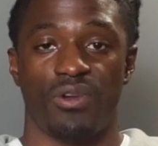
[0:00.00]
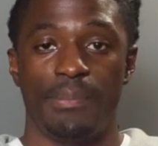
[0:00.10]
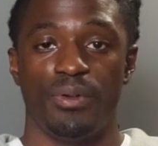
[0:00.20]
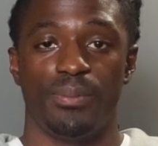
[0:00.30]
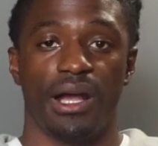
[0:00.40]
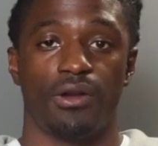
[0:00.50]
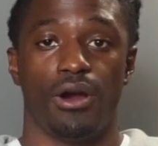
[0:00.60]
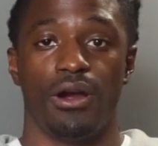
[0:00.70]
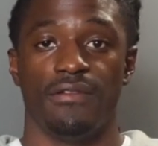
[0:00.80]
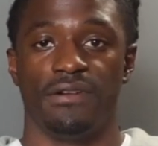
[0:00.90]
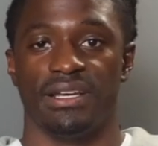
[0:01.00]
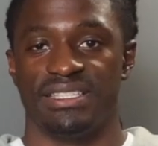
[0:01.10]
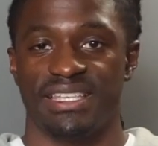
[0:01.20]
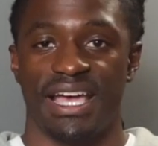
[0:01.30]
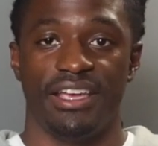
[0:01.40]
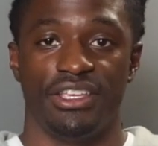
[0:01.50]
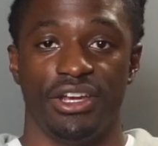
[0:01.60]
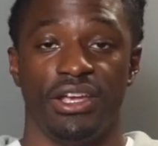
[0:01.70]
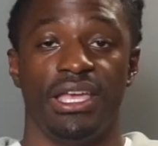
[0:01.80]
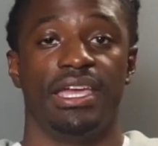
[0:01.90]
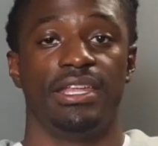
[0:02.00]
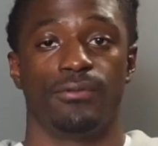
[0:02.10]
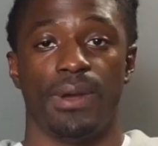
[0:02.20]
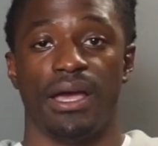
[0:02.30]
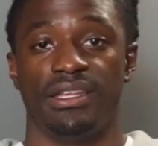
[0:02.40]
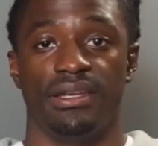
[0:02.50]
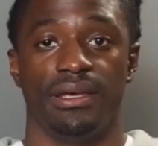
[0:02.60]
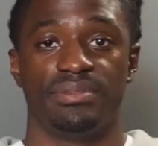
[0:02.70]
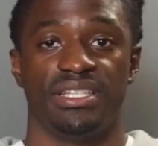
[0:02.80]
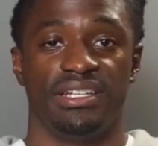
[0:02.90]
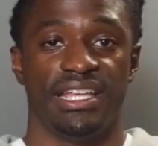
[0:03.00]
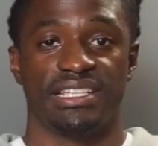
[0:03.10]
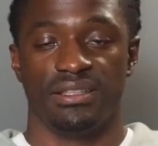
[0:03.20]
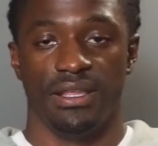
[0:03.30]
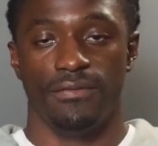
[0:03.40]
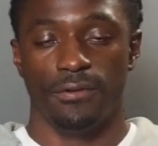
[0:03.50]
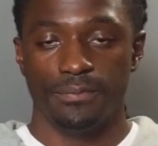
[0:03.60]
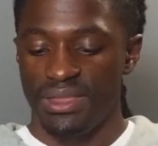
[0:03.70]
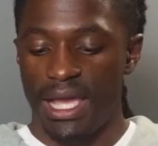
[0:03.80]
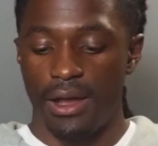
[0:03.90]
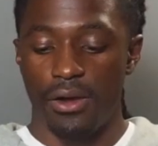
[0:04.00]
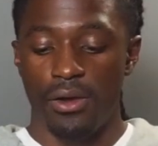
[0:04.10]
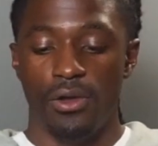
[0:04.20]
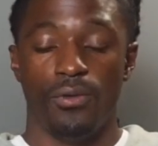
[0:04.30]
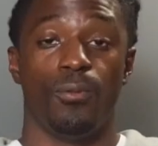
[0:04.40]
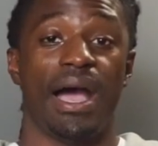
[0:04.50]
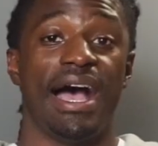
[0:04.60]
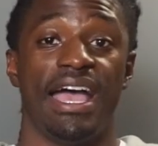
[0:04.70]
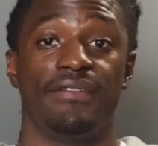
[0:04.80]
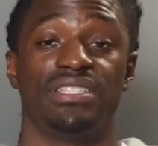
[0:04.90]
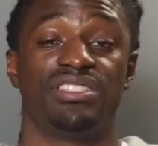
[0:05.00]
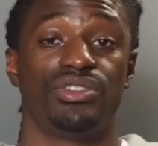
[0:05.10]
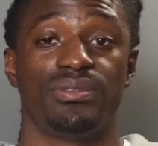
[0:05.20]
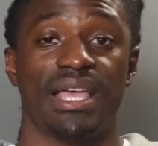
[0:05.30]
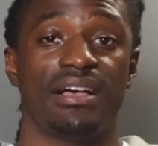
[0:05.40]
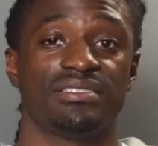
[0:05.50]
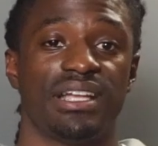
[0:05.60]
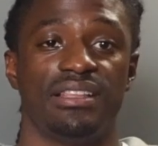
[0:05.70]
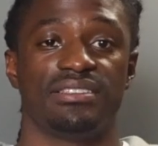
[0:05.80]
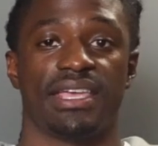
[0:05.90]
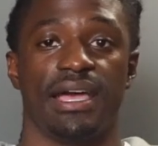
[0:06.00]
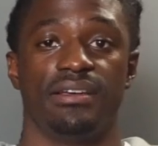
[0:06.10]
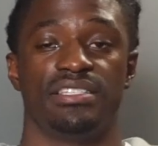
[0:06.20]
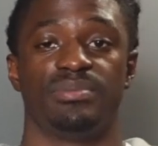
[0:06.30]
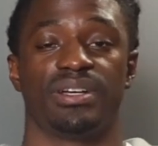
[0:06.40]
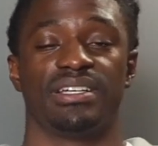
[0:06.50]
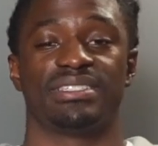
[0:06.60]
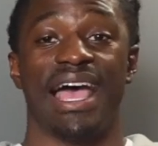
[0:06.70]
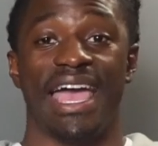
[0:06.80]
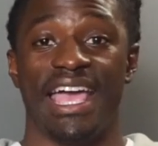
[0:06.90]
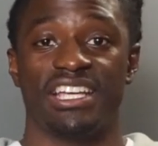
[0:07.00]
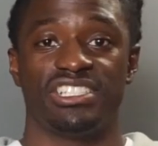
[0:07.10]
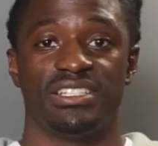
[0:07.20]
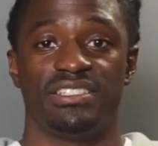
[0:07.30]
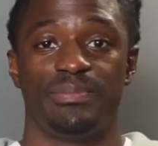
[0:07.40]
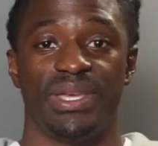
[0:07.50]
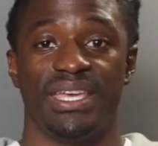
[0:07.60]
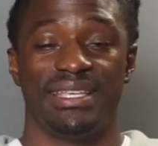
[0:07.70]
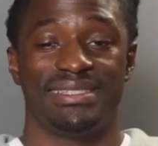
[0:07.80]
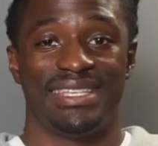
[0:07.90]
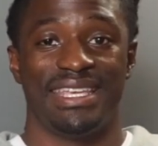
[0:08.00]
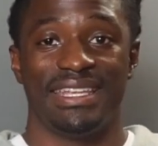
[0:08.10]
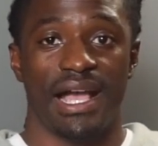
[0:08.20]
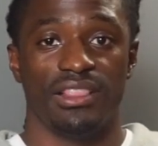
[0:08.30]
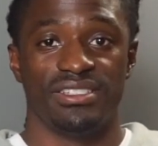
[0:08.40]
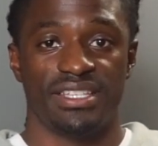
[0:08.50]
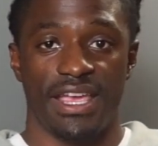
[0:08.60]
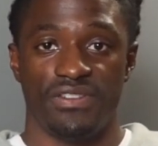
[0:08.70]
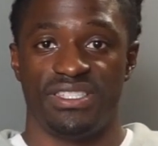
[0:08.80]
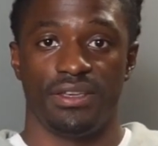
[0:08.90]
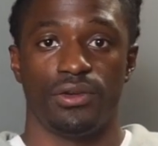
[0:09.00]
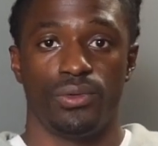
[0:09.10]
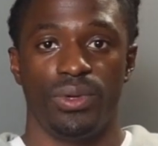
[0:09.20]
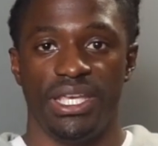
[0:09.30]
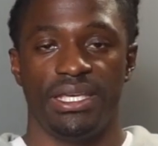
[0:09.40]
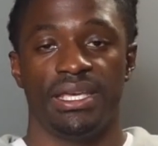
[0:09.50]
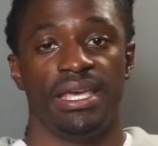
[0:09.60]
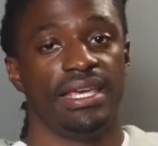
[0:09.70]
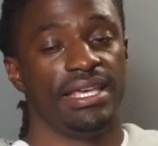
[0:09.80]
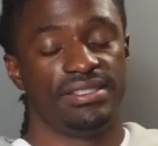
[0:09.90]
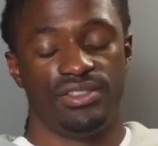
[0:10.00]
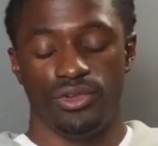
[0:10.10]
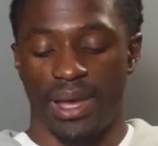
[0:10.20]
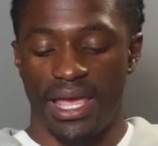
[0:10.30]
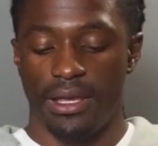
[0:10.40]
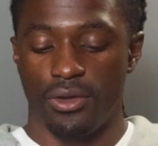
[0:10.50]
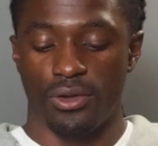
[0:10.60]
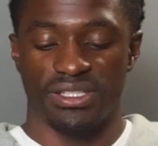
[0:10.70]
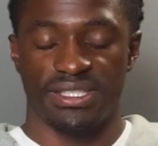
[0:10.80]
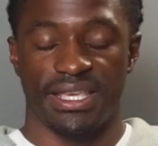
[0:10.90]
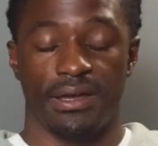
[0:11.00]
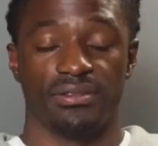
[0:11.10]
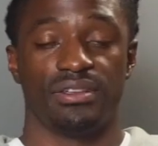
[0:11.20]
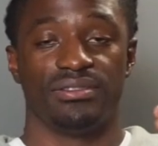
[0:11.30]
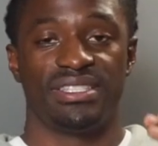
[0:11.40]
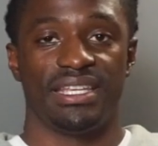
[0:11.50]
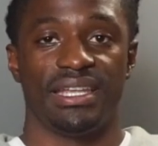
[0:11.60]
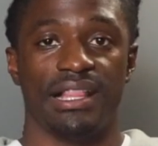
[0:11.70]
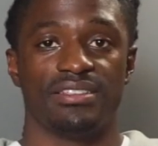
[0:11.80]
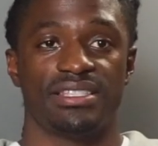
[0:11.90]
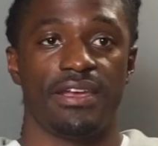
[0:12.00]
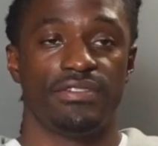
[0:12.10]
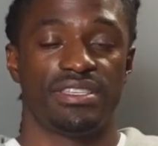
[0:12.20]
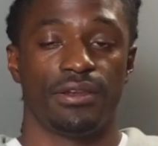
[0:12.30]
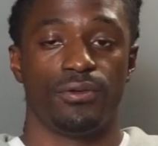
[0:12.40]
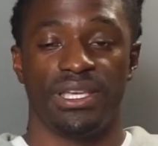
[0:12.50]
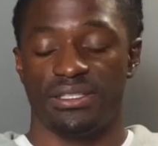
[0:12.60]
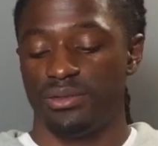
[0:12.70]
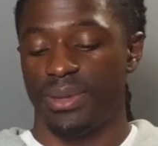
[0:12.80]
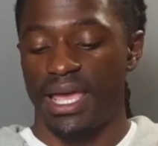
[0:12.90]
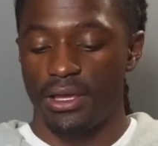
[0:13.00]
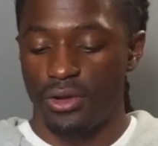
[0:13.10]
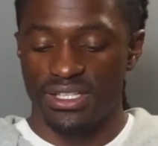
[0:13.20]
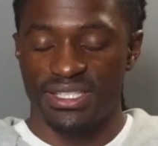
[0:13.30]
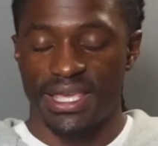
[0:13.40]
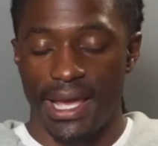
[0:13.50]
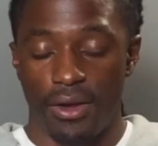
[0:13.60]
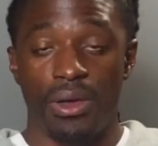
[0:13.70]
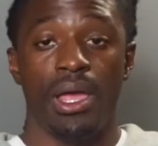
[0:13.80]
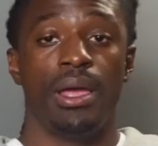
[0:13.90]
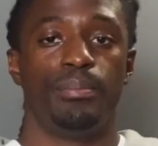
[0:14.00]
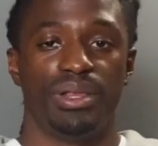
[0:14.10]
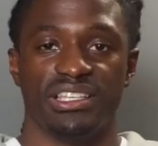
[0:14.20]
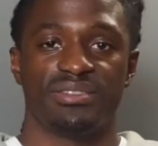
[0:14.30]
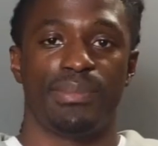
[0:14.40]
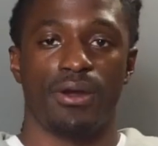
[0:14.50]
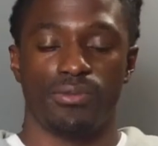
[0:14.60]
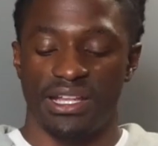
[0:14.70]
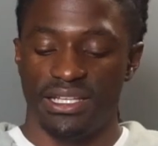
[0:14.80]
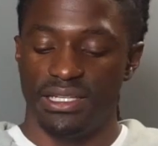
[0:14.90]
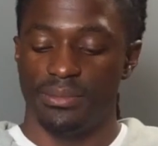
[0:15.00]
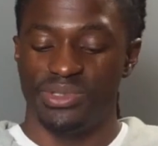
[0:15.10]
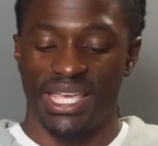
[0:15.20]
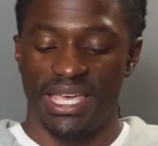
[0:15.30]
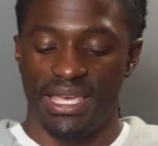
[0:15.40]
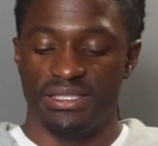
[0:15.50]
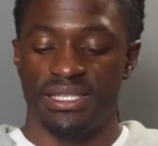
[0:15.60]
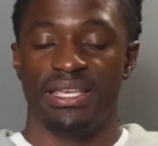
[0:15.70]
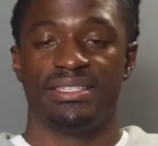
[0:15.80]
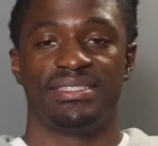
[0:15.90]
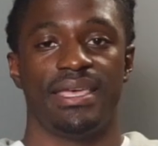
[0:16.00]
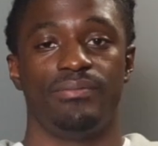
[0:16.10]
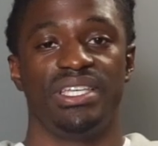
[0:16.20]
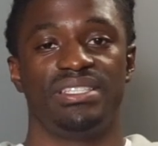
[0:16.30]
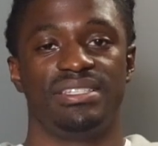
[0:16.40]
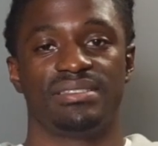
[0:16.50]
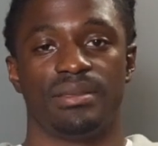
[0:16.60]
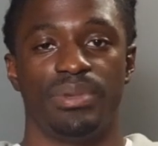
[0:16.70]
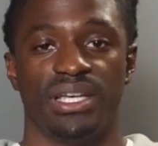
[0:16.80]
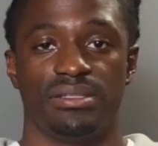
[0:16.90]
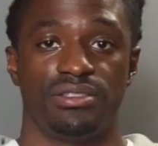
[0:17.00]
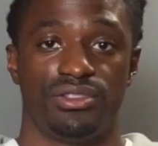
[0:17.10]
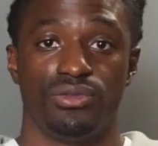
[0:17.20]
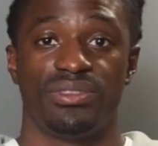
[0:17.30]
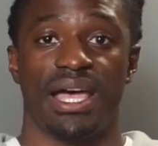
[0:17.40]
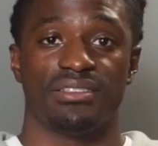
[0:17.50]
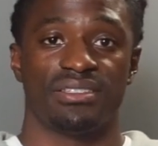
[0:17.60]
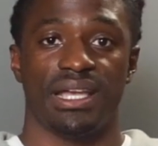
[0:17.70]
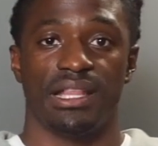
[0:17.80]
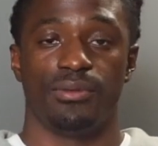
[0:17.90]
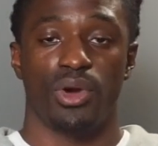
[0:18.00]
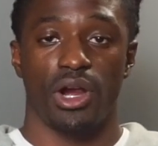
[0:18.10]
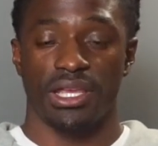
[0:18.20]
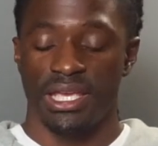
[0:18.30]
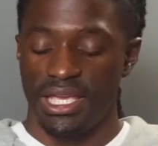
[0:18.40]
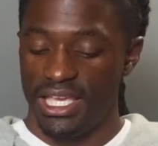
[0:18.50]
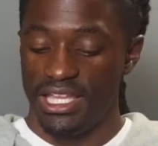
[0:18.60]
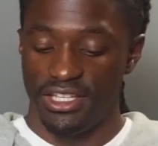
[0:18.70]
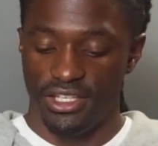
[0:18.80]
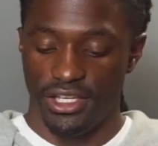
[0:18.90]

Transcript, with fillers: swiping my card for an entire year and it rounding up to the next level. Now, why I have a two thousand dollar account is because I actually spend ten dollars every single week into my Acorns account. So ten dollars every single week into my Acorns account plus my rounded up change set me just above the two thousand dollar mark in a